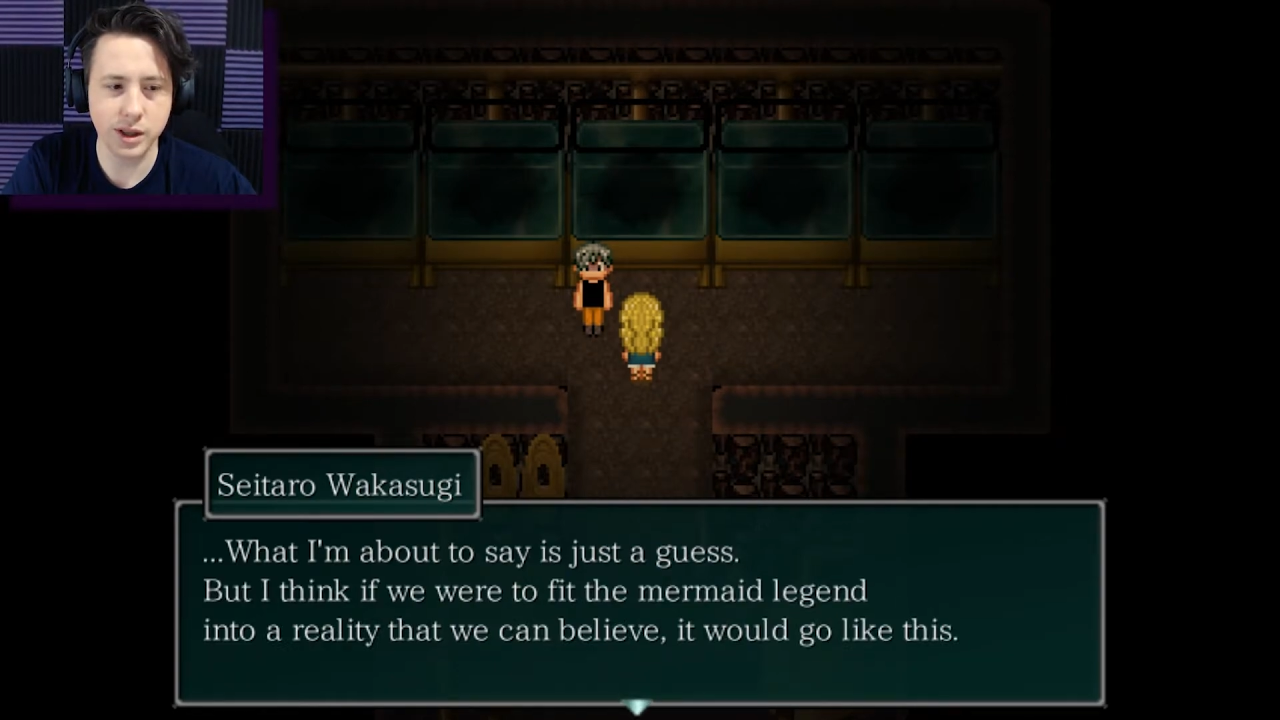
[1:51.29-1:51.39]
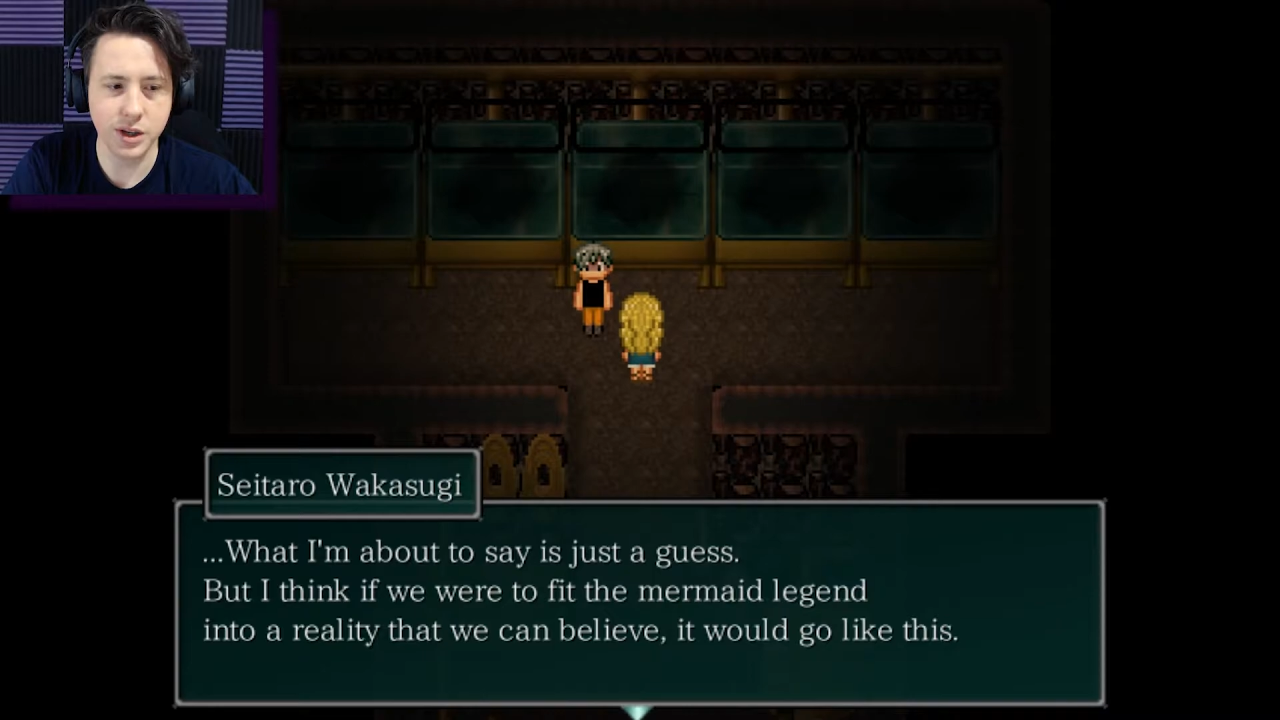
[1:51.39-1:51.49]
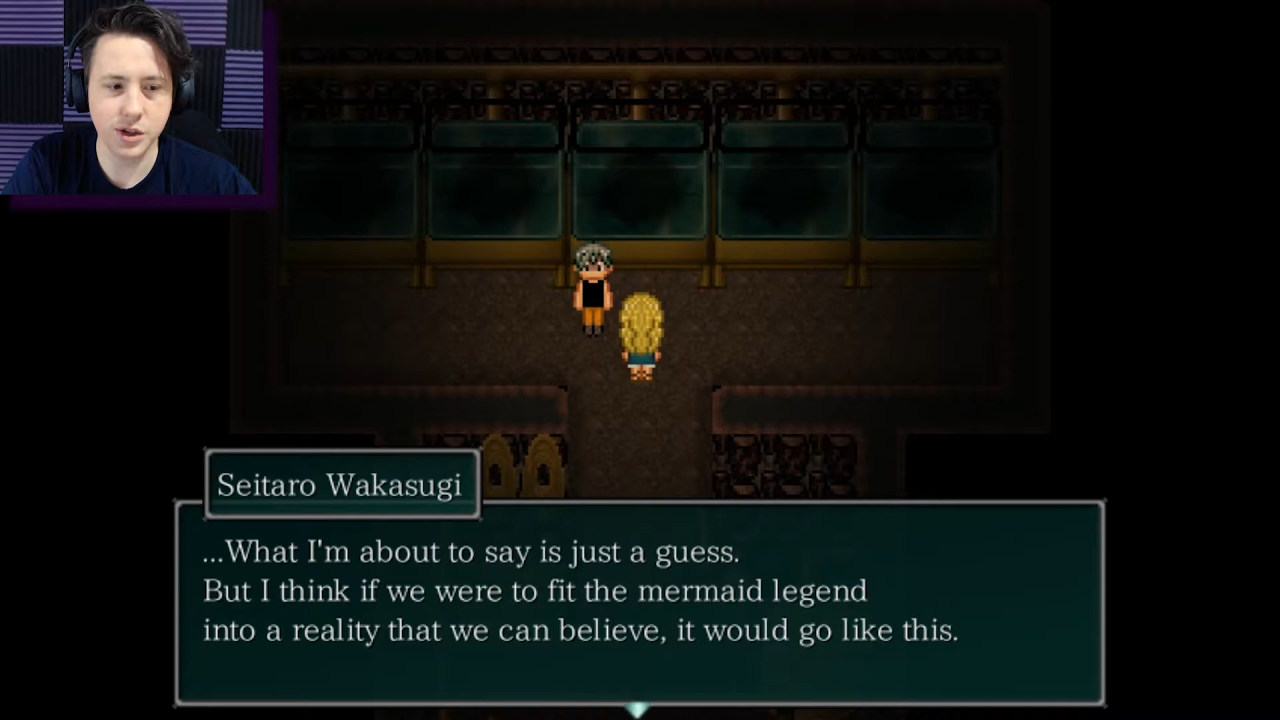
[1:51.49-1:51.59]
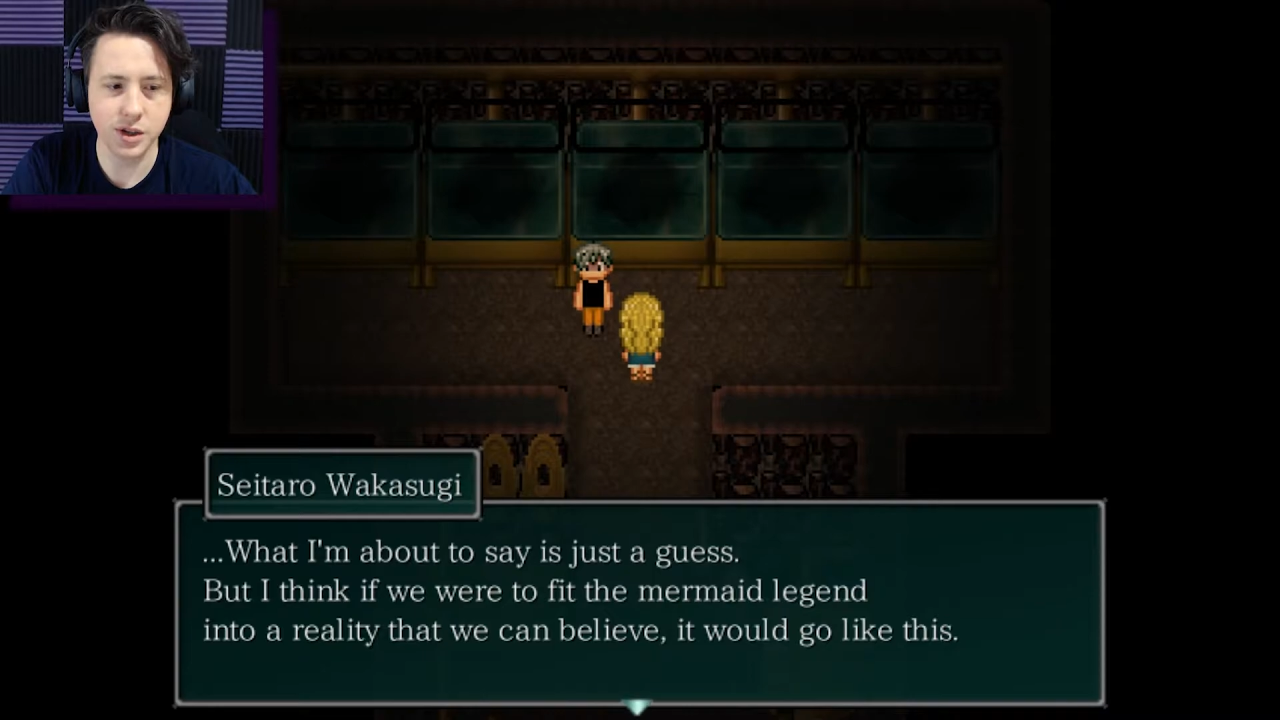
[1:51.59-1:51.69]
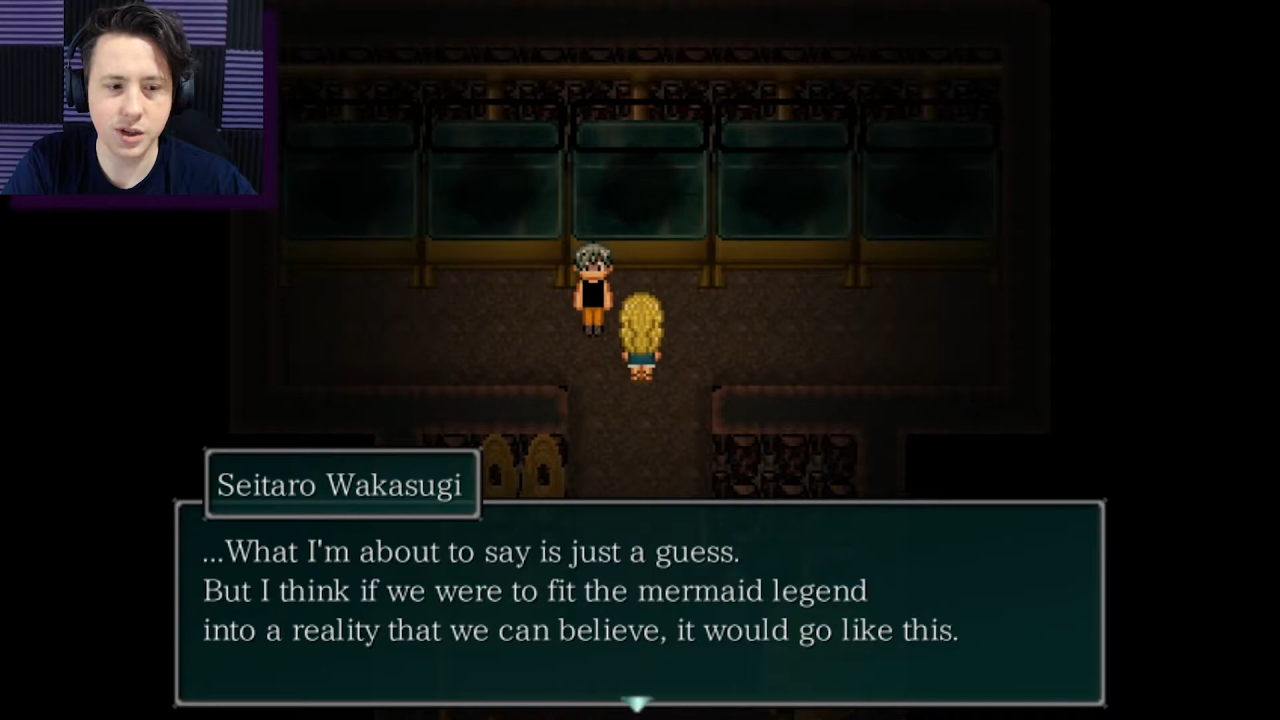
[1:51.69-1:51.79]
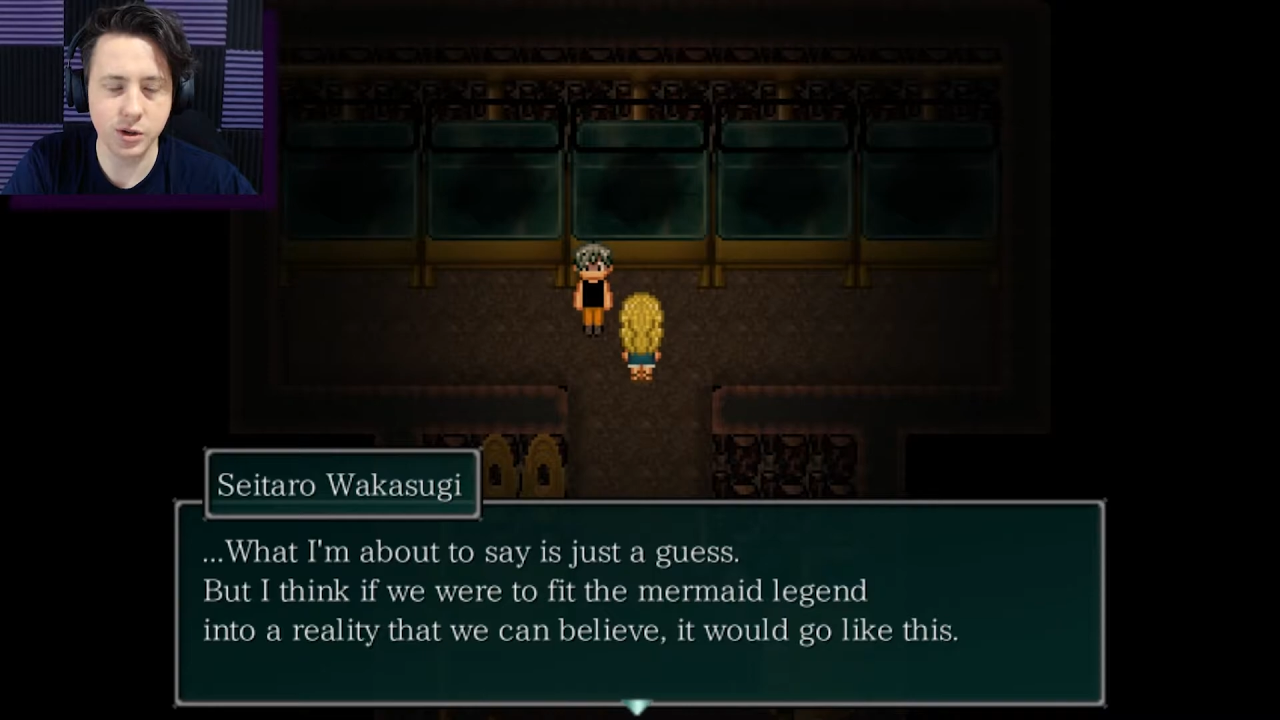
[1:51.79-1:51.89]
legend into